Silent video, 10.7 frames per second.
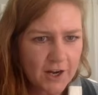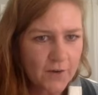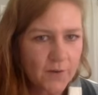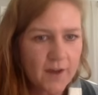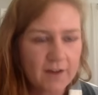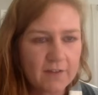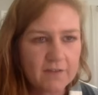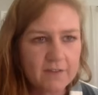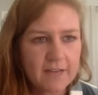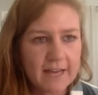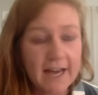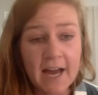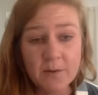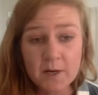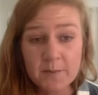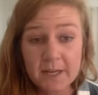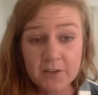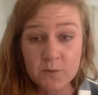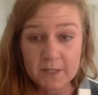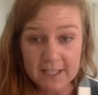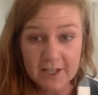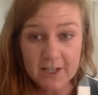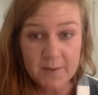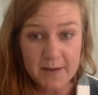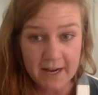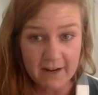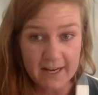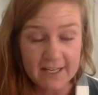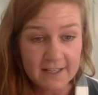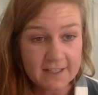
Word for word: know, of like, I want to be a really good parent.